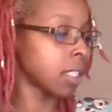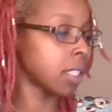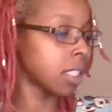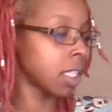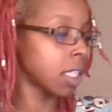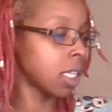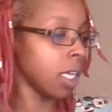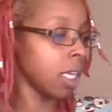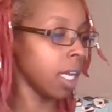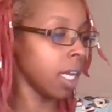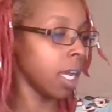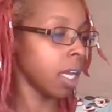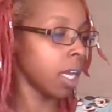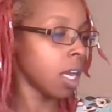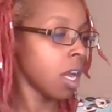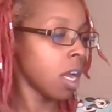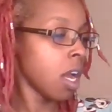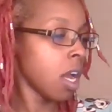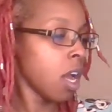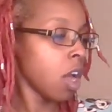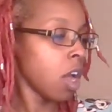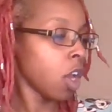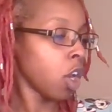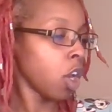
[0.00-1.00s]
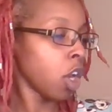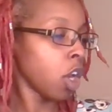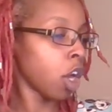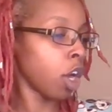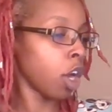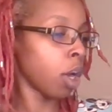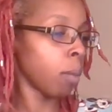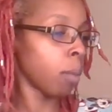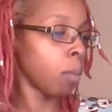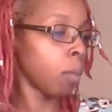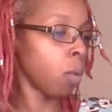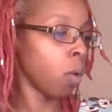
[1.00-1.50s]
to click
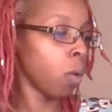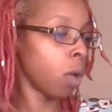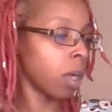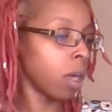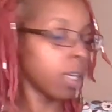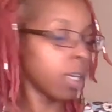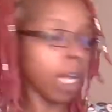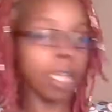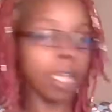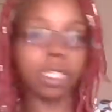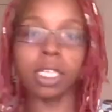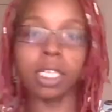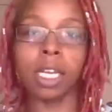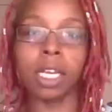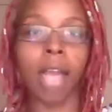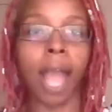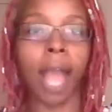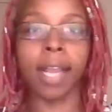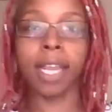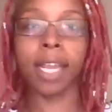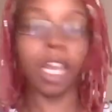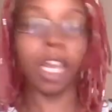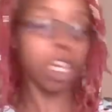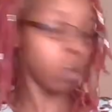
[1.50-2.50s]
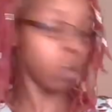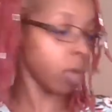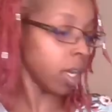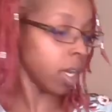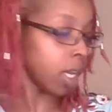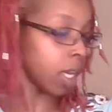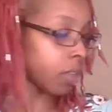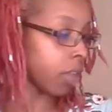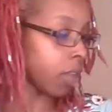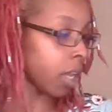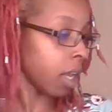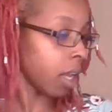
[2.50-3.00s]
learn more. That's it. I can't do
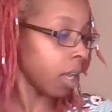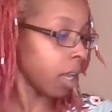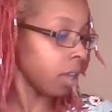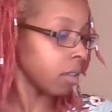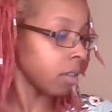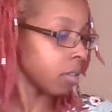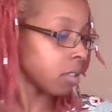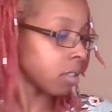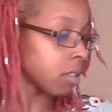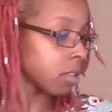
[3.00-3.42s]
anything else.